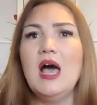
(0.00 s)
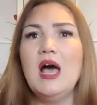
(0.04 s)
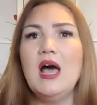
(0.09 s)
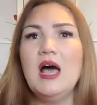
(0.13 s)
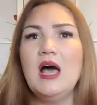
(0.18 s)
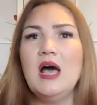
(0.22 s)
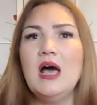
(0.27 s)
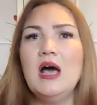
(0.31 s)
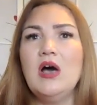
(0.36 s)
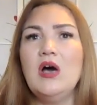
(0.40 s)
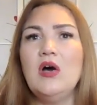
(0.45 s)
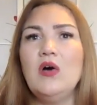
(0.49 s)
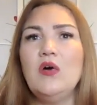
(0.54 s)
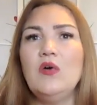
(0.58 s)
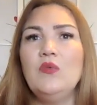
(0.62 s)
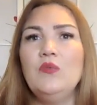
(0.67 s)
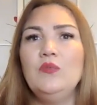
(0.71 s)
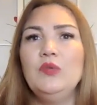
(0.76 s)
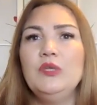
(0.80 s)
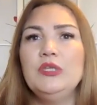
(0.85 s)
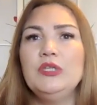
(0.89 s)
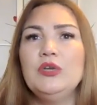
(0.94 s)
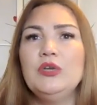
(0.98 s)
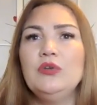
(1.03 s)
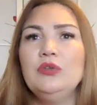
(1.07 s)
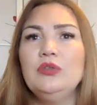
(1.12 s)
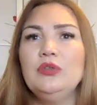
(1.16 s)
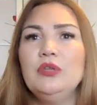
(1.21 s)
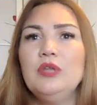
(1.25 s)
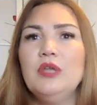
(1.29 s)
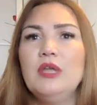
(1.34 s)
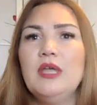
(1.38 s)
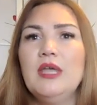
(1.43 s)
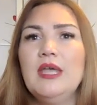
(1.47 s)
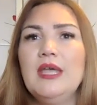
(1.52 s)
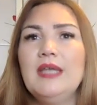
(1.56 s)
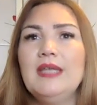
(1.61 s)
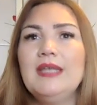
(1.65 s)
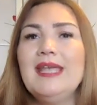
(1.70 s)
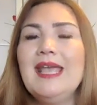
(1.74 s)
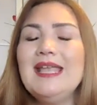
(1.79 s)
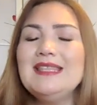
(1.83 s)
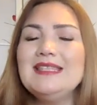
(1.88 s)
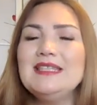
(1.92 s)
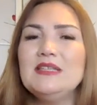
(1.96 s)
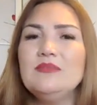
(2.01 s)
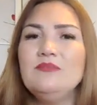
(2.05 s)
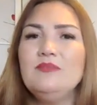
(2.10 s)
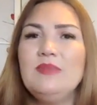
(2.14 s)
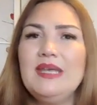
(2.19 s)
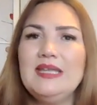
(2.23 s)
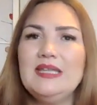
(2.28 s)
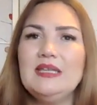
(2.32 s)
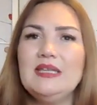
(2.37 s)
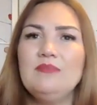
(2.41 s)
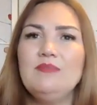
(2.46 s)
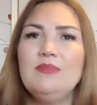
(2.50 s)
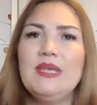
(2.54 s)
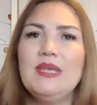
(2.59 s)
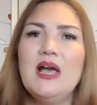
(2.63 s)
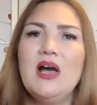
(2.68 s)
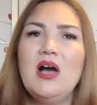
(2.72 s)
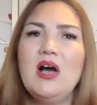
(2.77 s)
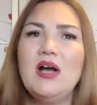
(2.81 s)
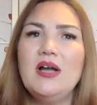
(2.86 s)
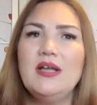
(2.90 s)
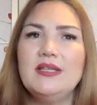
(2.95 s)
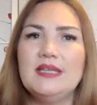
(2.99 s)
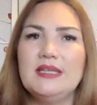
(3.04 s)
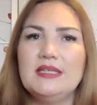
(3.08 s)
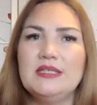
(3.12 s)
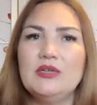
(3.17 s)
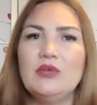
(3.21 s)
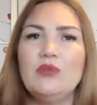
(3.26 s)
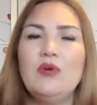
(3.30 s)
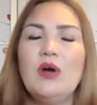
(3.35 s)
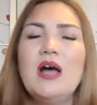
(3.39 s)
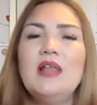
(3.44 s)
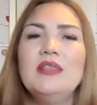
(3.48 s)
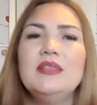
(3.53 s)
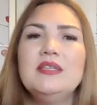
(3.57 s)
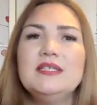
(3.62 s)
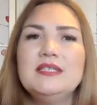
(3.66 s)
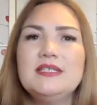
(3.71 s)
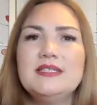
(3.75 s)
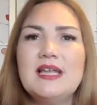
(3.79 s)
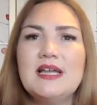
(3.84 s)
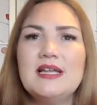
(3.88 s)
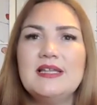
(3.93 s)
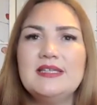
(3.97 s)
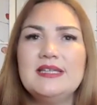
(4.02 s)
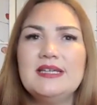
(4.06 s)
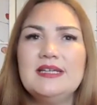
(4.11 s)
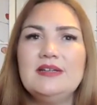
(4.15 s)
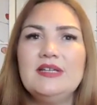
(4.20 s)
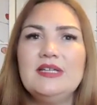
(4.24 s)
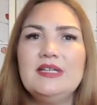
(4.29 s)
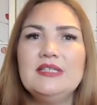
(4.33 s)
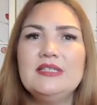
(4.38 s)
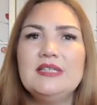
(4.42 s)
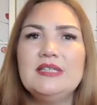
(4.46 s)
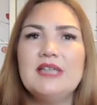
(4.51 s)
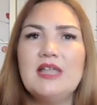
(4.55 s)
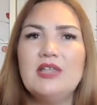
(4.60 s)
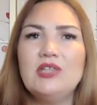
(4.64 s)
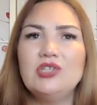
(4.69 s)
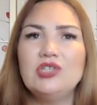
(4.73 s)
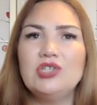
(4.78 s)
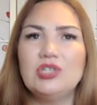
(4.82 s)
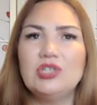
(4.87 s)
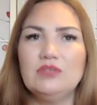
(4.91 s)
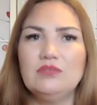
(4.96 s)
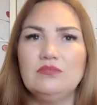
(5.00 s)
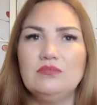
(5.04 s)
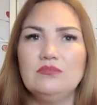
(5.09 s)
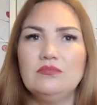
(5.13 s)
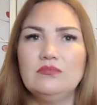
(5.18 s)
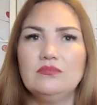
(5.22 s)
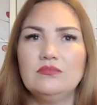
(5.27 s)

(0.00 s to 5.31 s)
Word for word: uh, we don't get the meaning behind it or understand their intention.